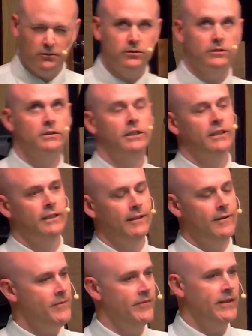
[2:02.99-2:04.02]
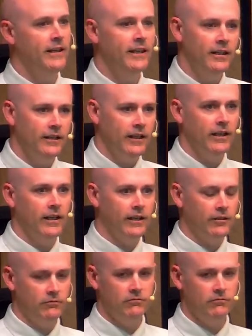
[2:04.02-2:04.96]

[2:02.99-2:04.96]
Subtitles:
oof. And